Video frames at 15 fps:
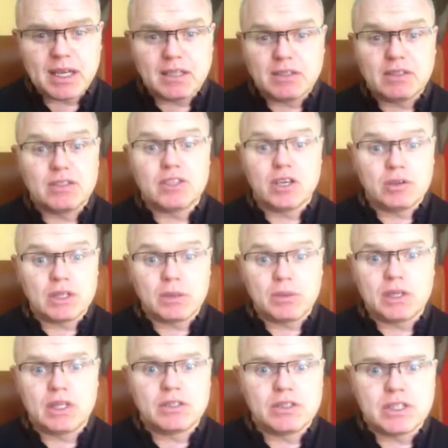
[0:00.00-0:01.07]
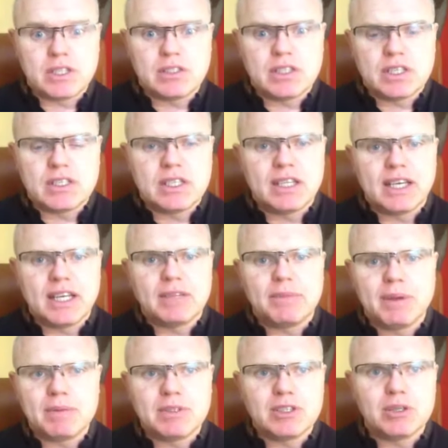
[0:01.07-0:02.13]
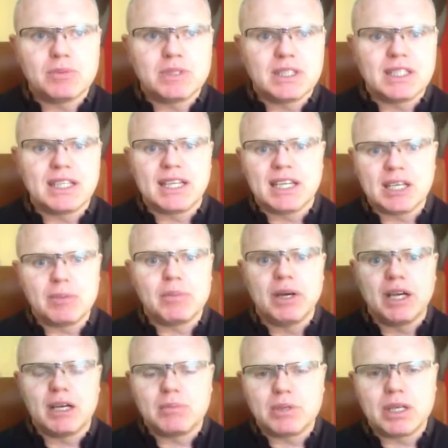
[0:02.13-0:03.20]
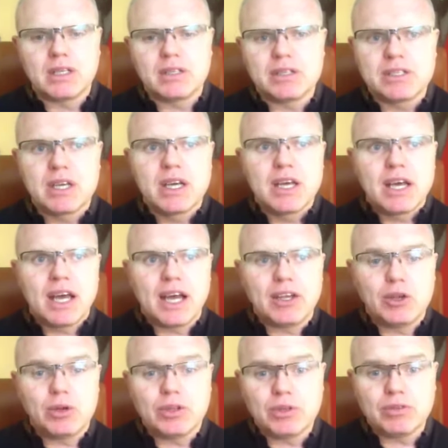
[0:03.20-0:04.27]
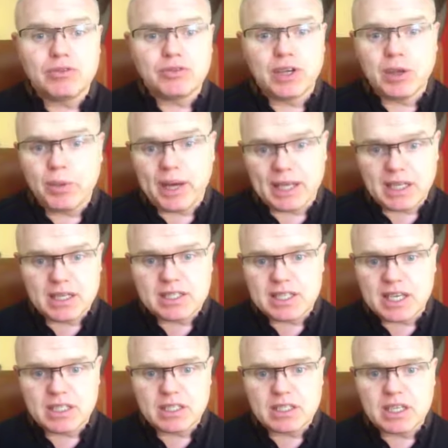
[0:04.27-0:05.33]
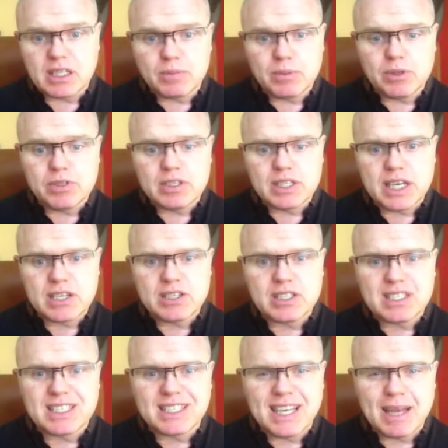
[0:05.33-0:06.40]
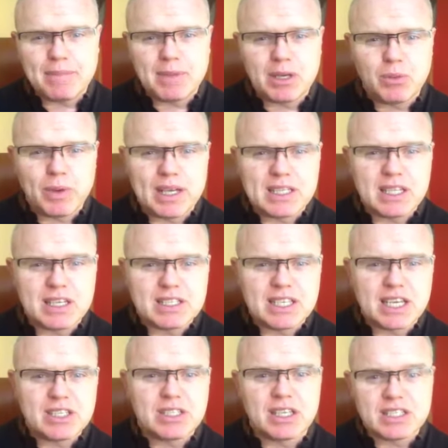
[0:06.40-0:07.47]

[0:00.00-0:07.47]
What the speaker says: to show that we're not just interested in getting people to come to the clinic or buy our products, you can do a free weight loss session. It's called the Booster Session. It's a 10-minute weight loss session.